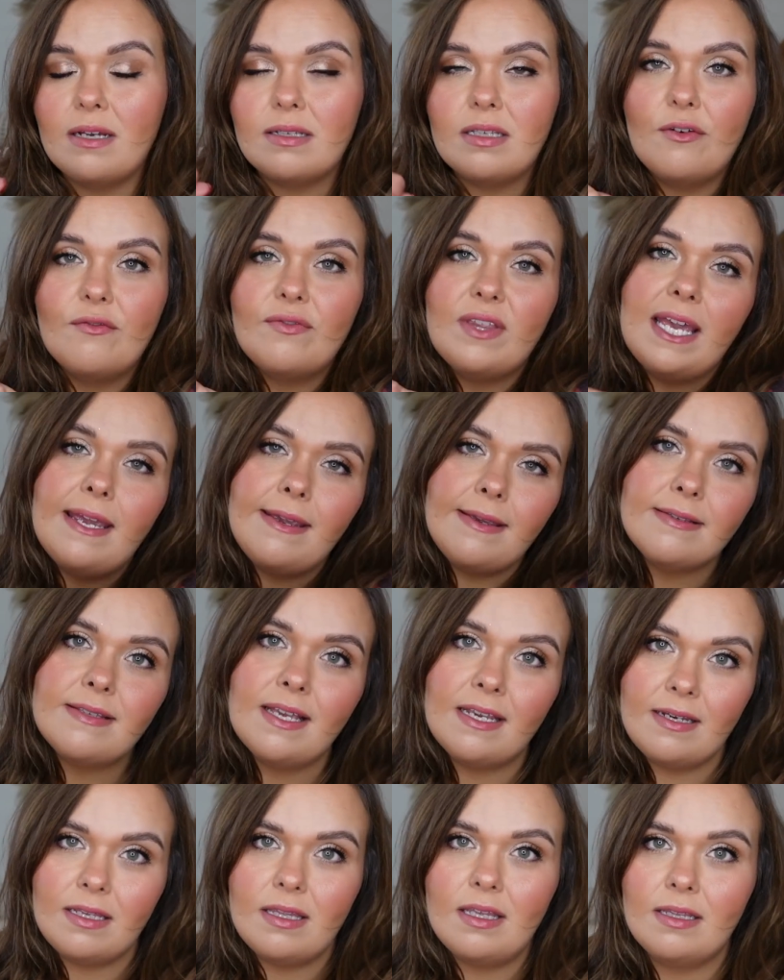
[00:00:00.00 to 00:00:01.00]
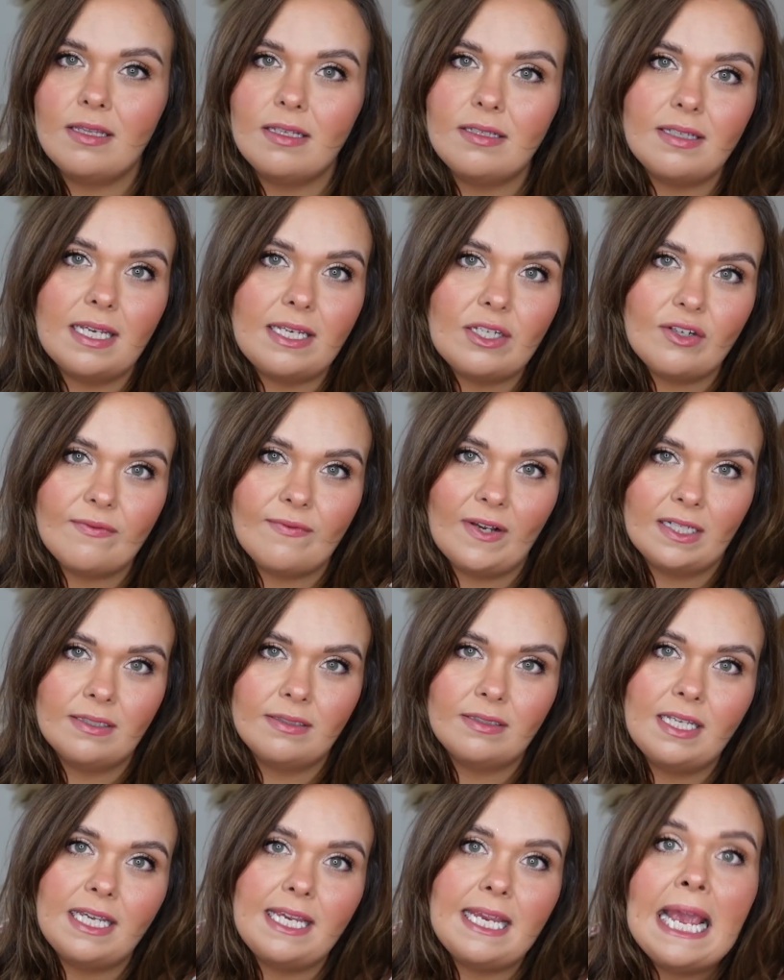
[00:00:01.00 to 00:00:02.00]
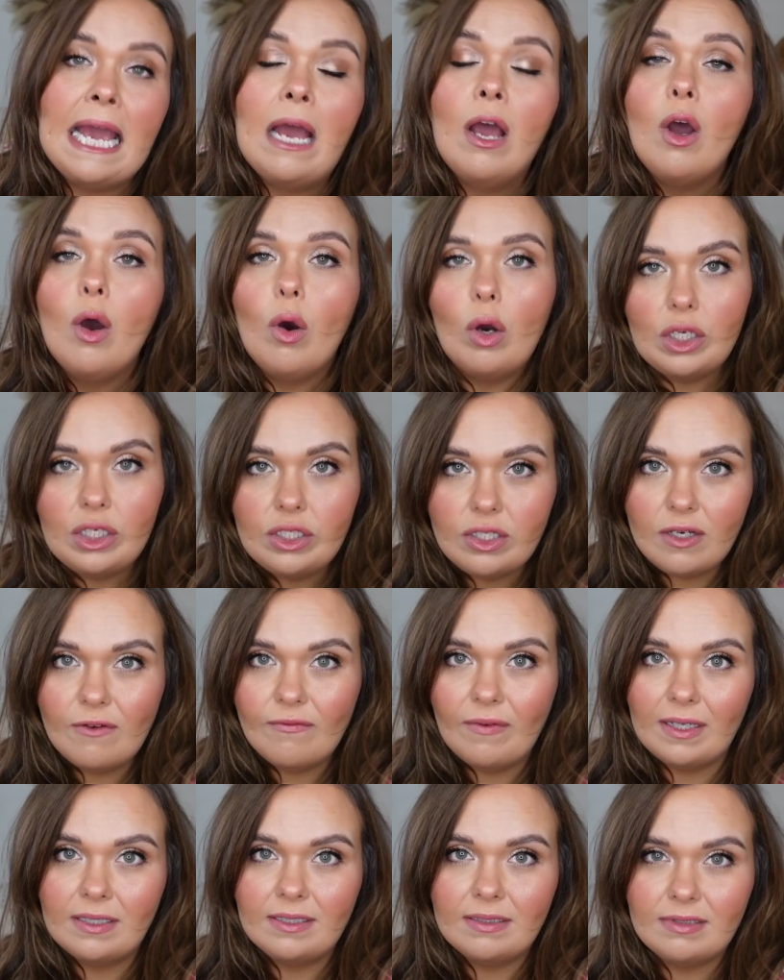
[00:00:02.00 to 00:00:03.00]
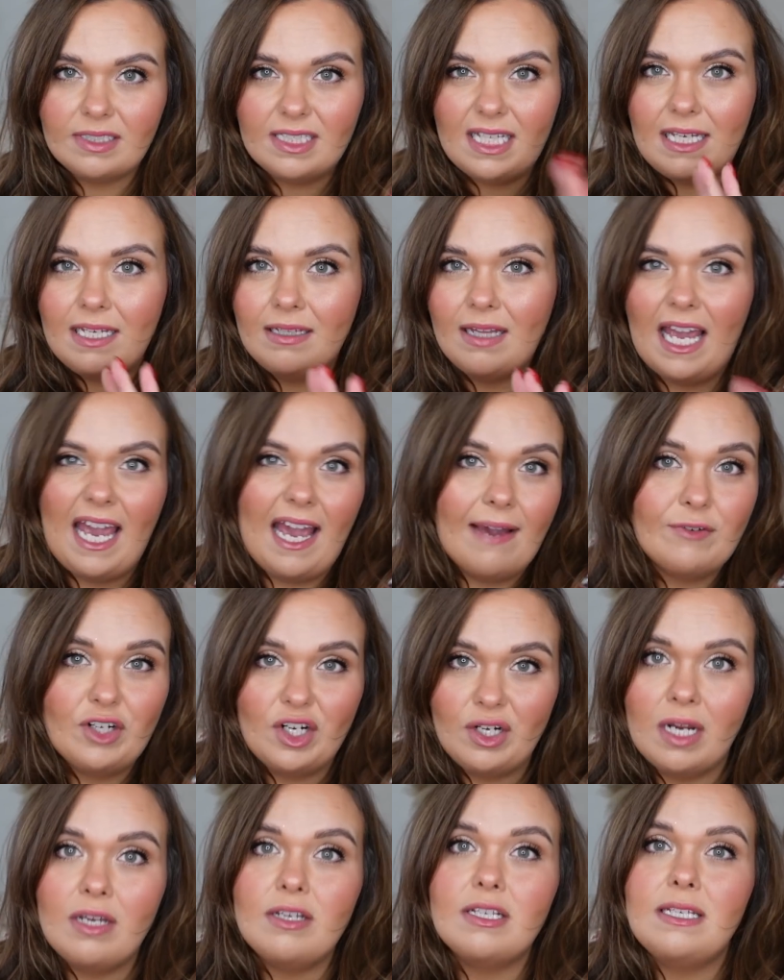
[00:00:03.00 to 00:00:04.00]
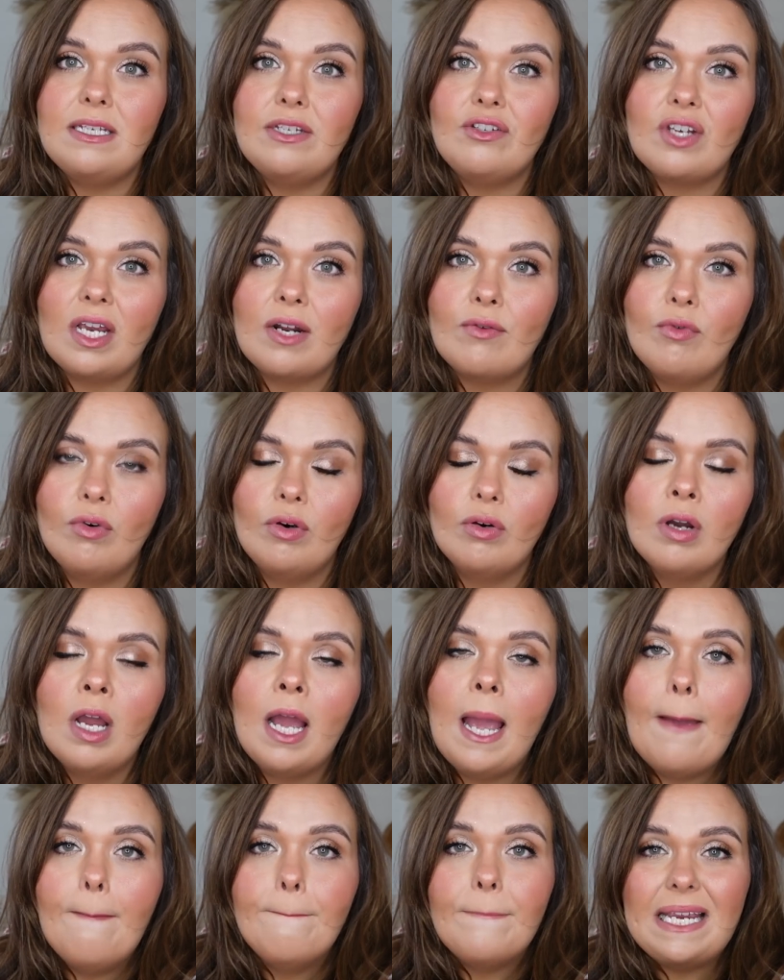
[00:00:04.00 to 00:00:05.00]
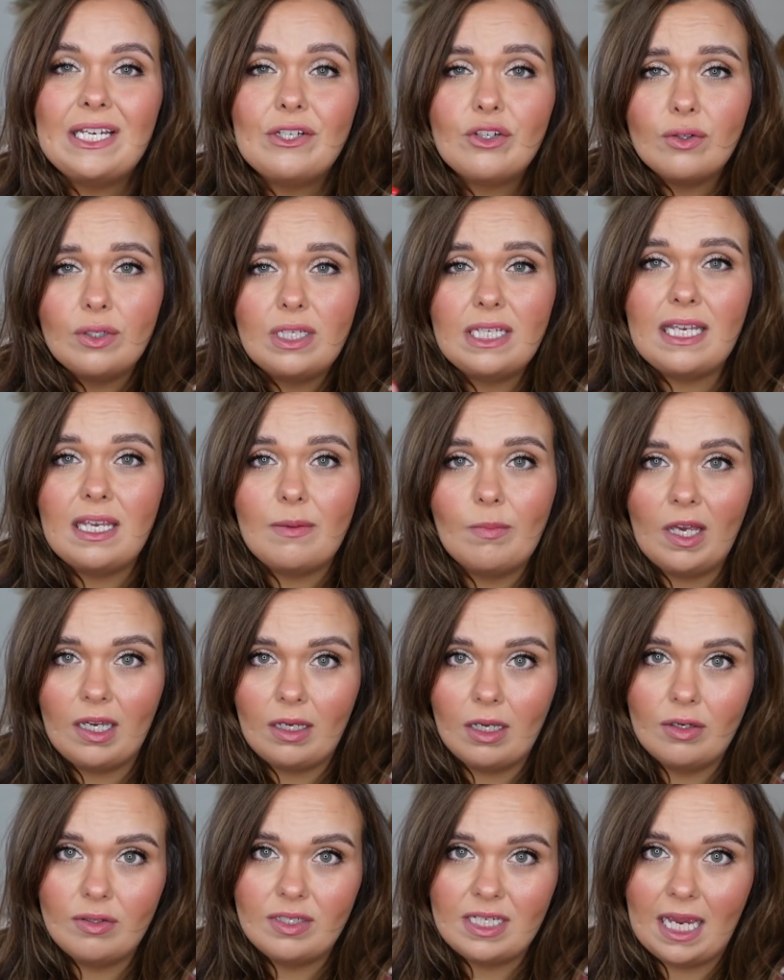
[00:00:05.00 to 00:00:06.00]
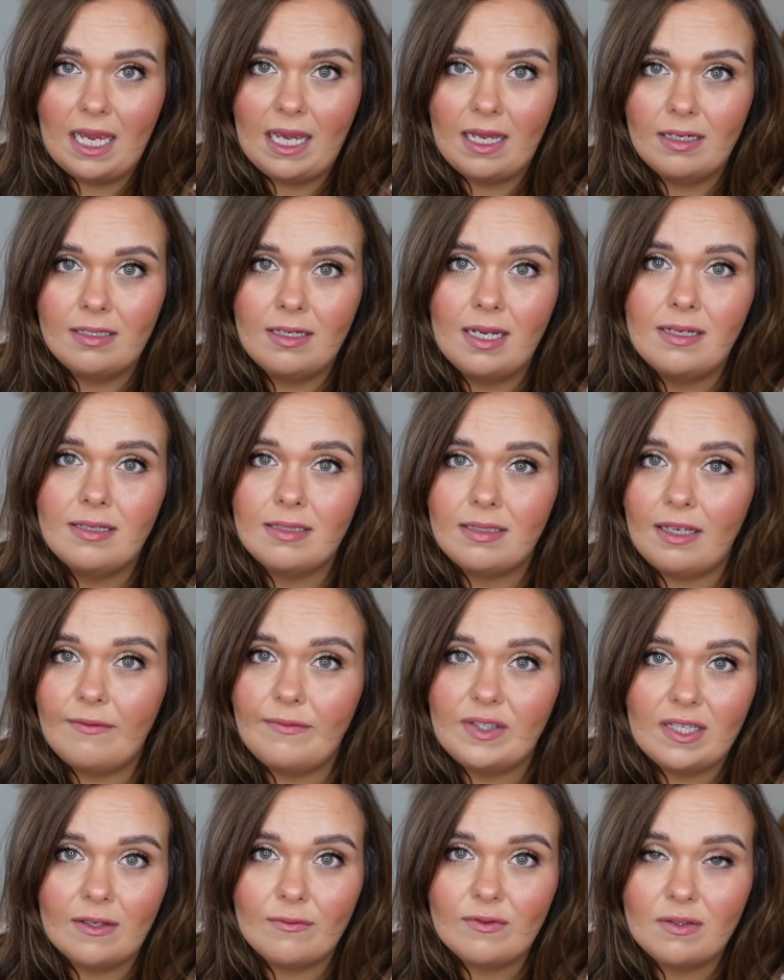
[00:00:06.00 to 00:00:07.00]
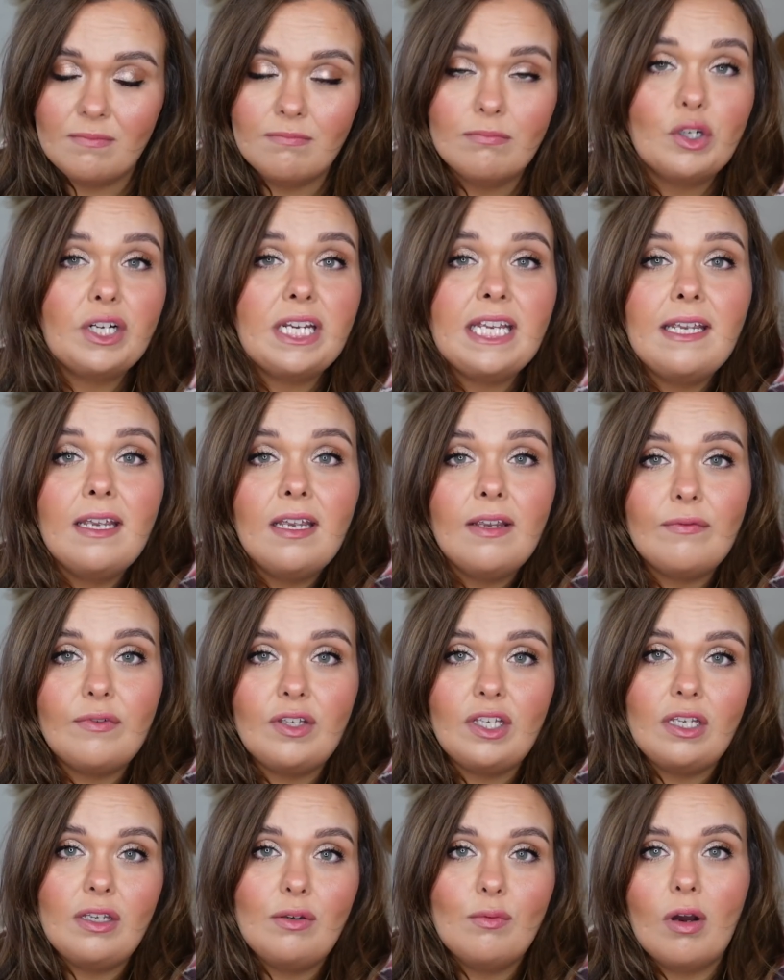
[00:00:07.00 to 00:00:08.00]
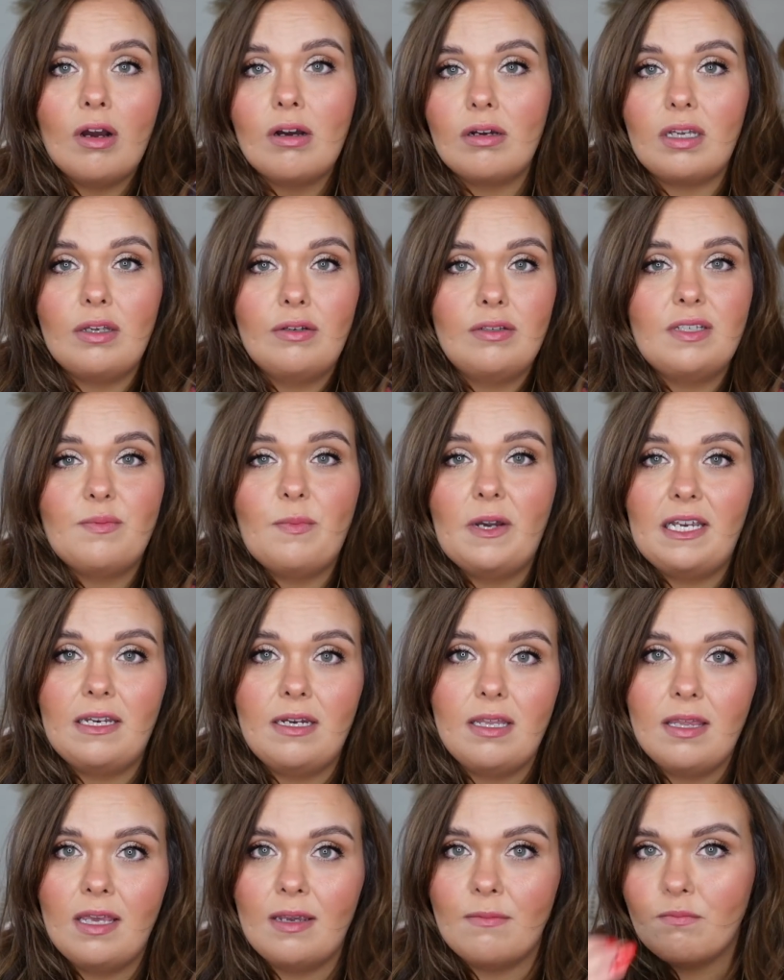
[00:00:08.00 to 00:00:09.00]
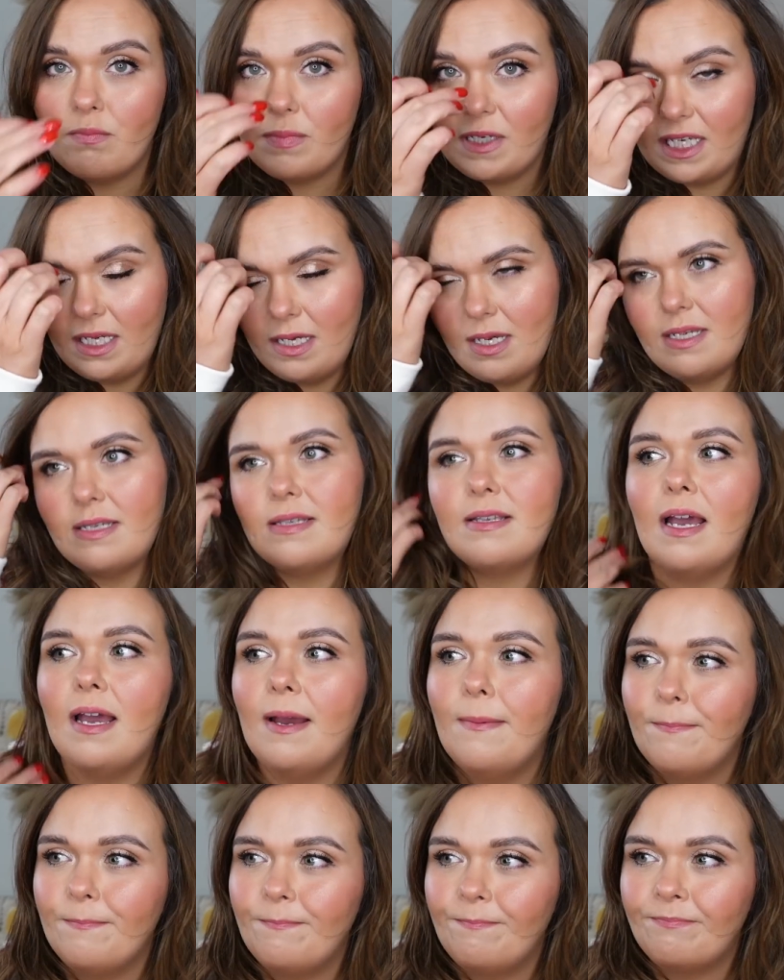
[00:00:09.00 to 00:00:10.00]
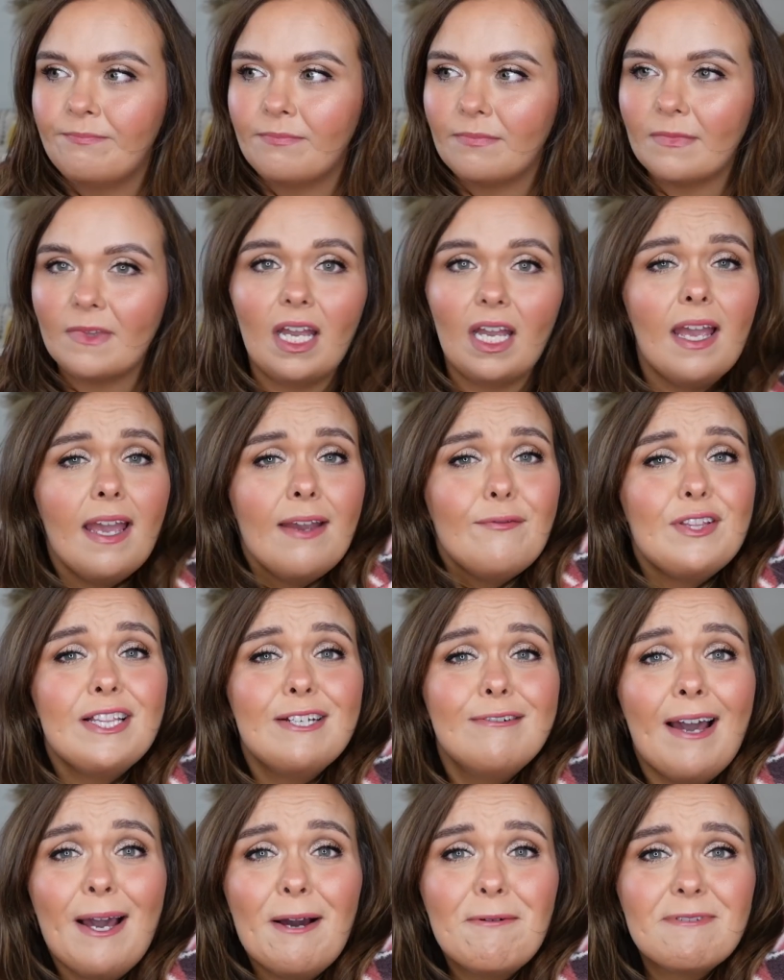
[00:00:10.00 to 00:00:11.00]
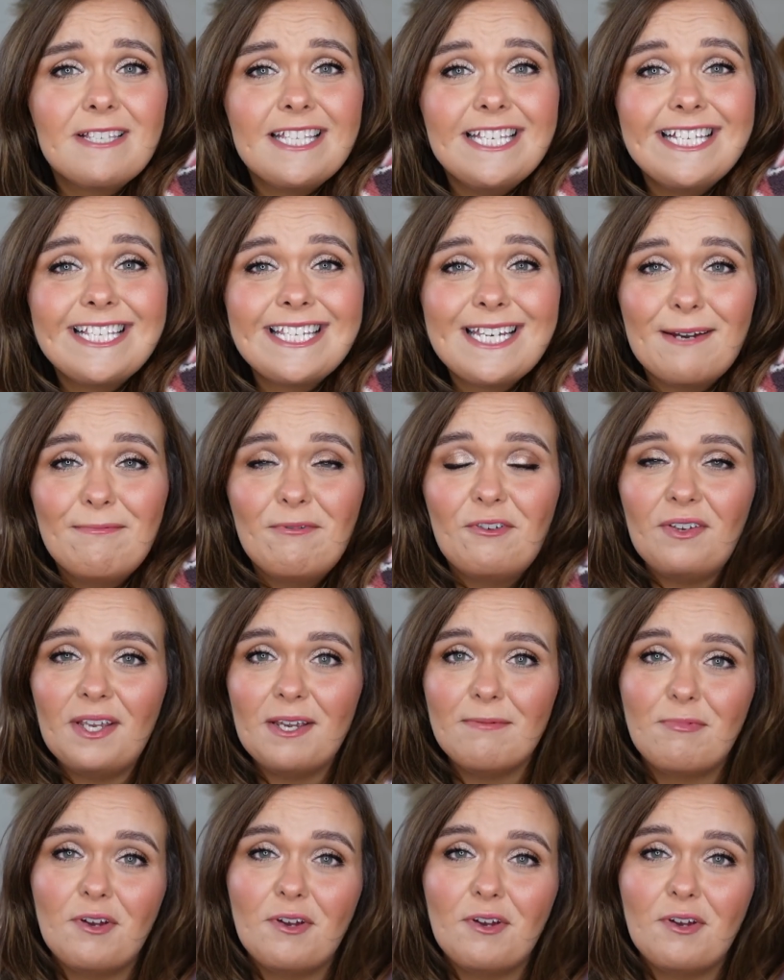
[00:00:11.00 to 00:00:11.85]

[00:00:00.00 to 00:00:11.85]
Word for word: So if there is anything that takes you fancy or you do fancy like having a nosy in general, make sure you keep that code to hand and save yourself some money if you are going to buy anything because um, every little helps at this time of year.